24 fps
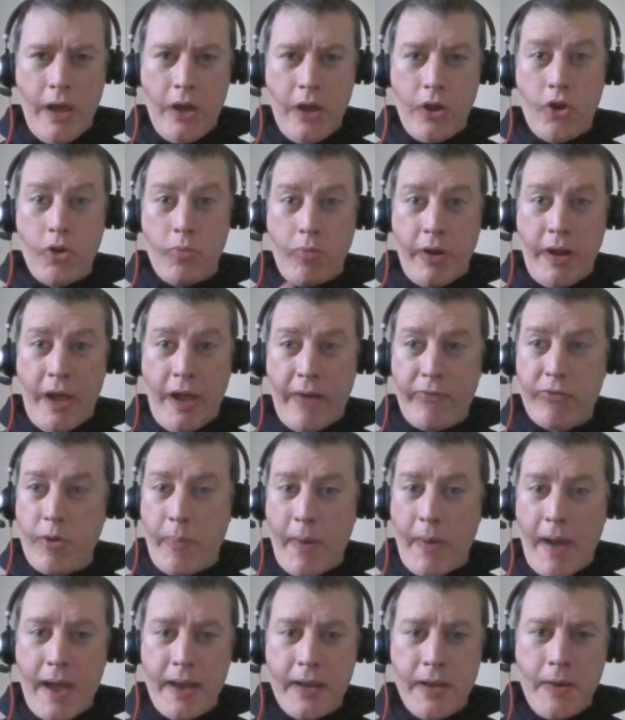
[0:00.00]
good money after
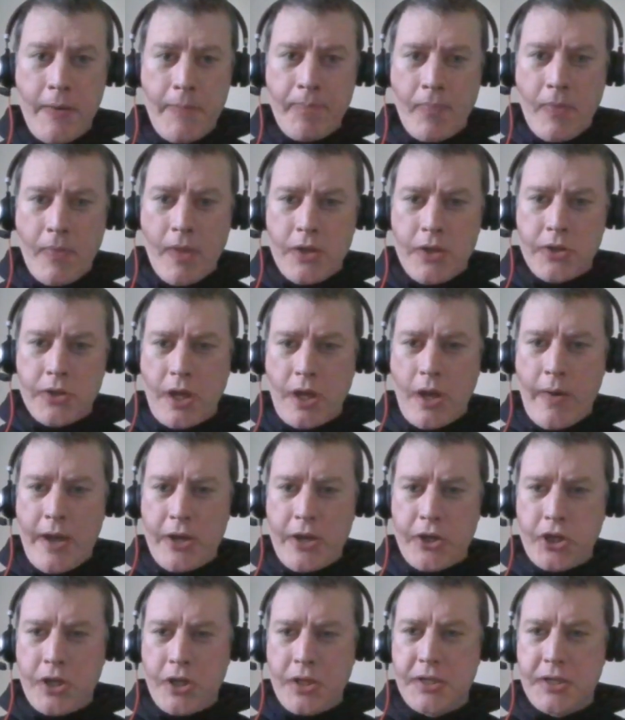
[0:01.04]
bad. So
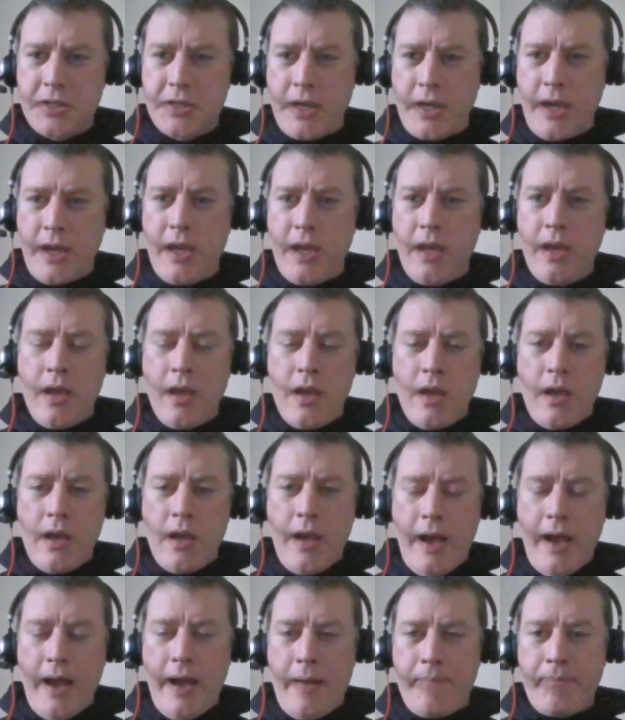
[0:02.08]
as you can see,
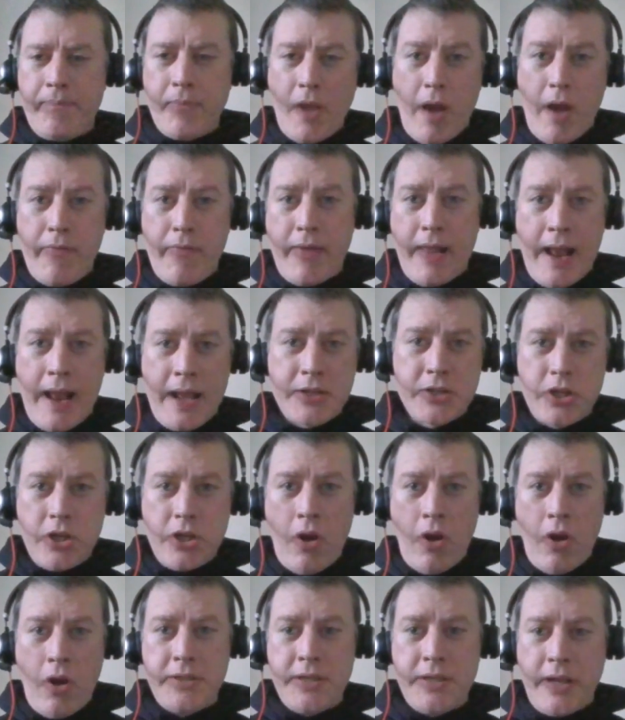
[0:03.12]
over the last
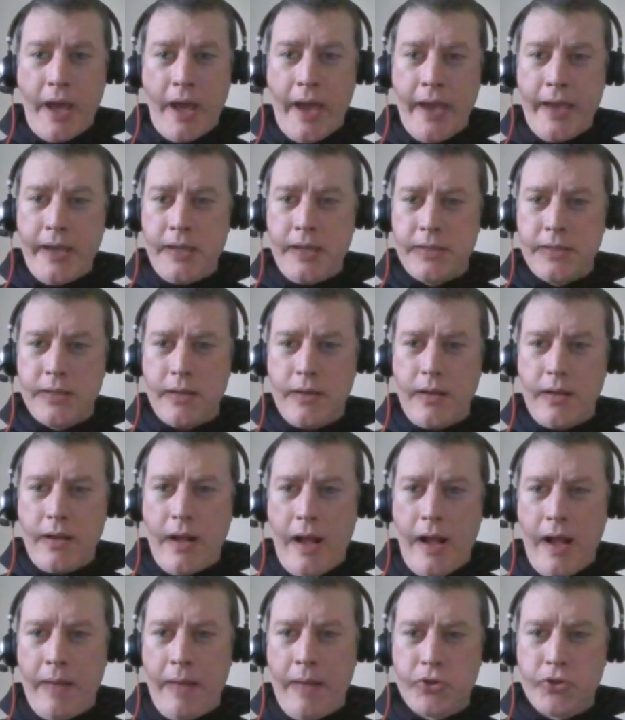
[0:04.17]
90 days,
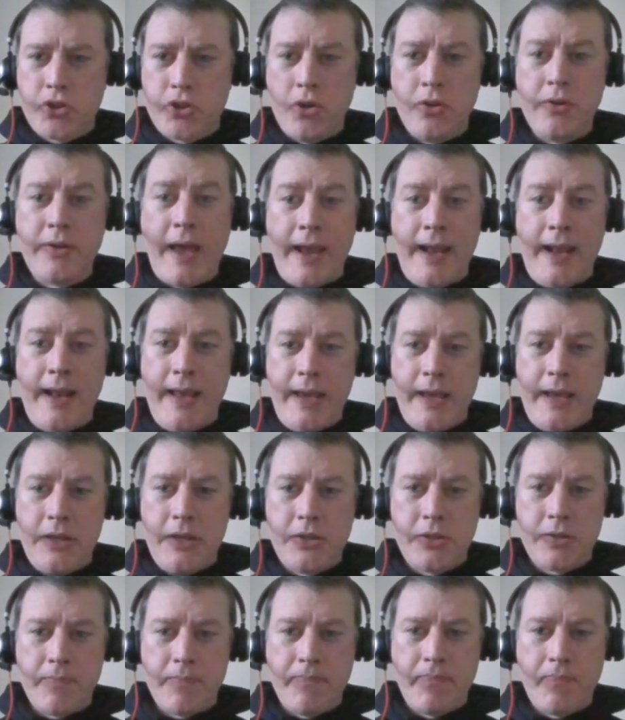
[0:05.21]
Sunday
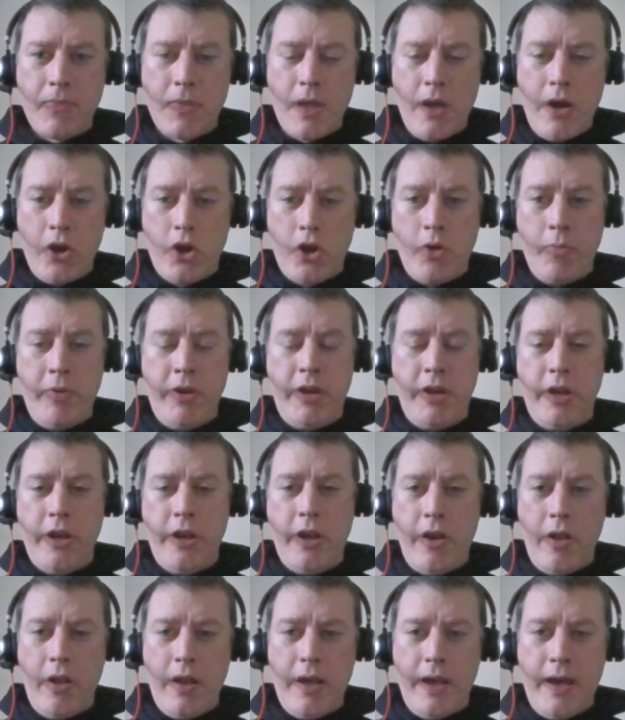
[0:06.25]
leads are coming in
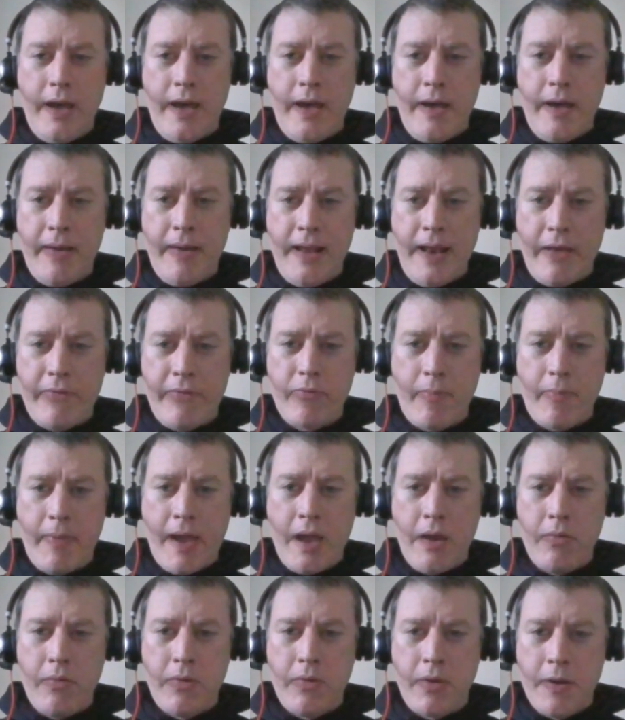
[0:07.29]

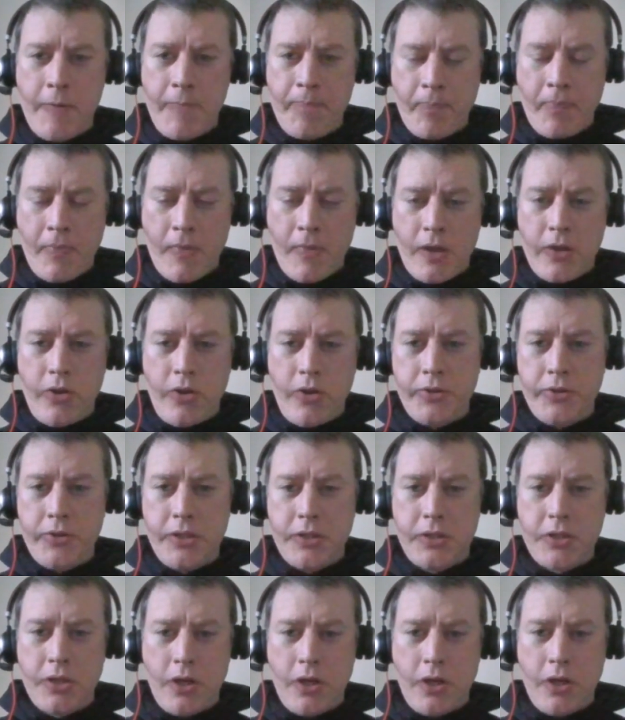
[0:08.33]

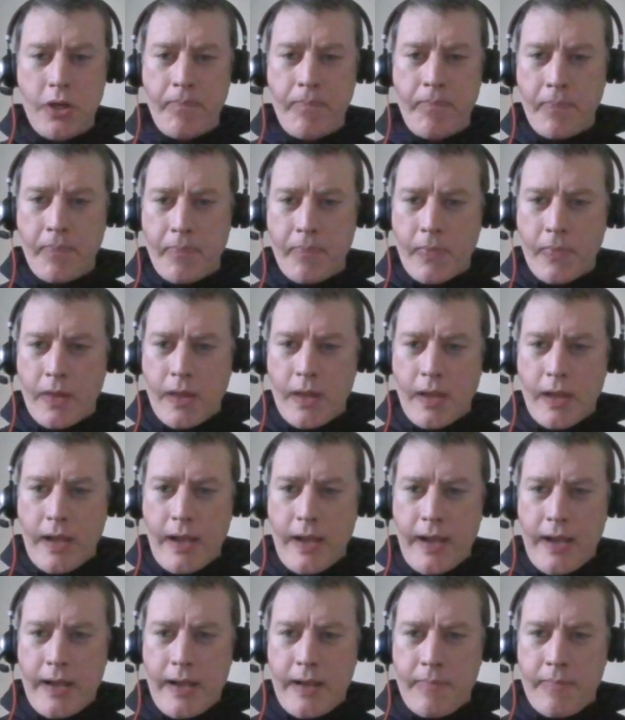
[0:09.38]
£11.92.
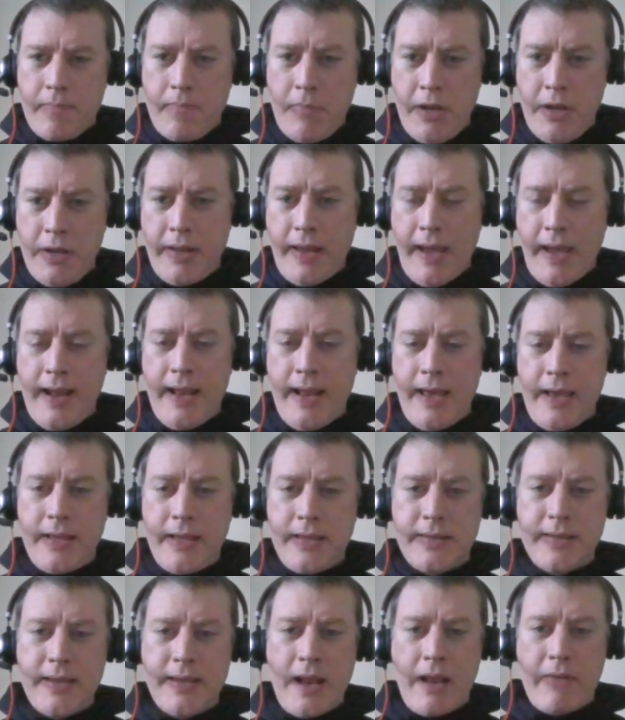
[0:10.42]
Monday
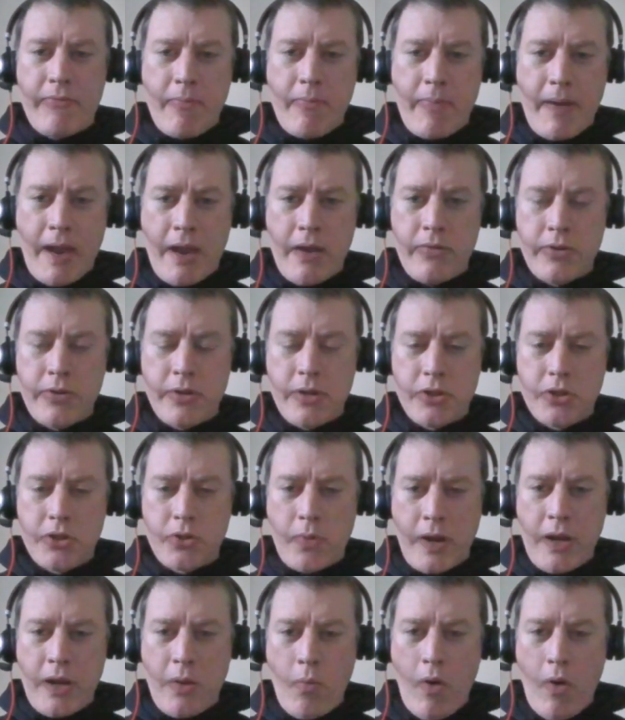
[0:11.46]
leads
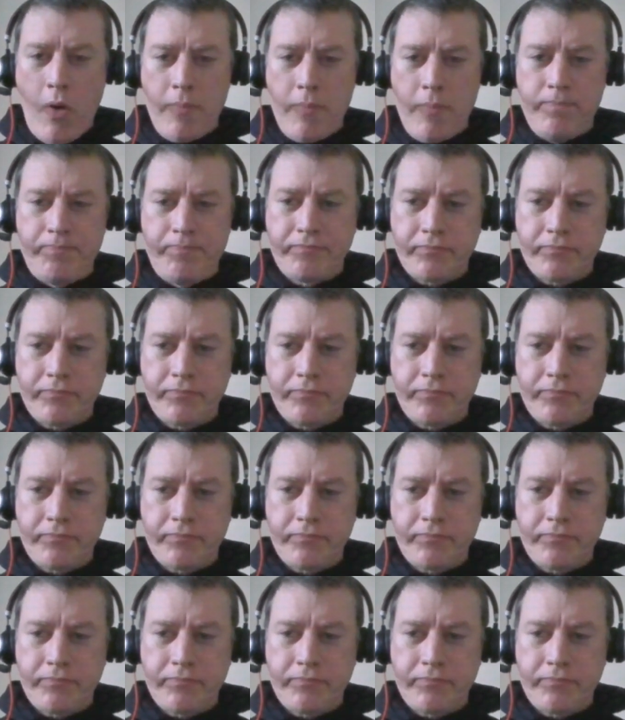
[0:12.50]
£11.21.